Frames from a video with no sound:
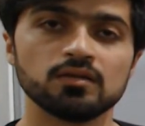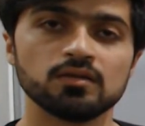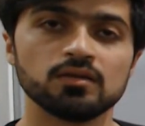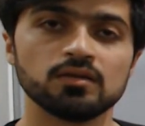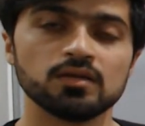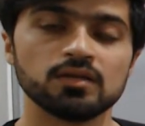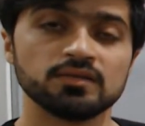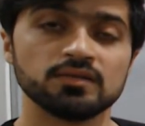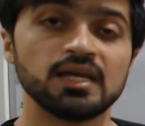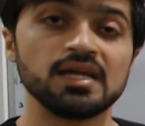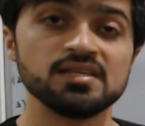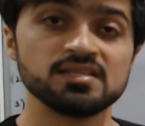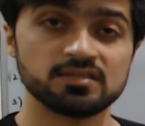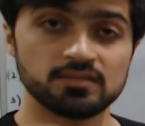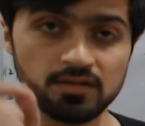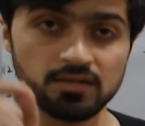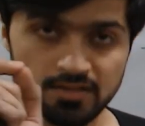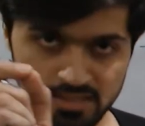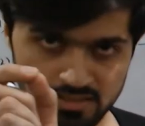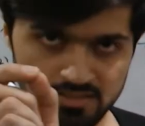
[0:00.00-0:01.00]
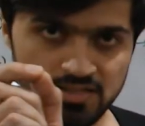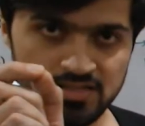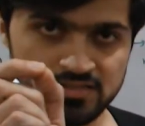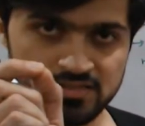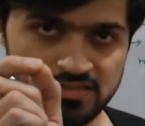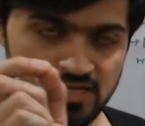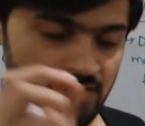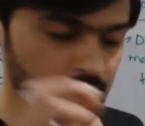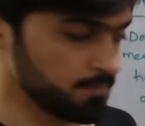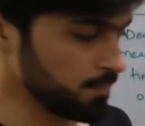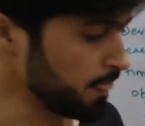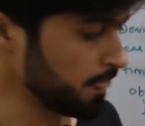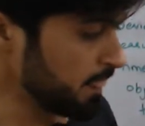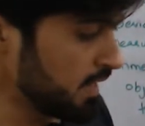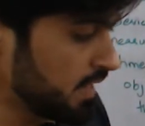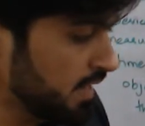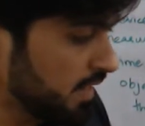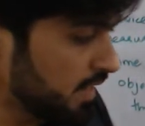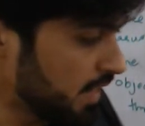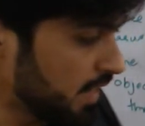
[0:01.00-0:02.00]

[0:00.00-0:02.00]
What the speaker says: the instantaneous time. And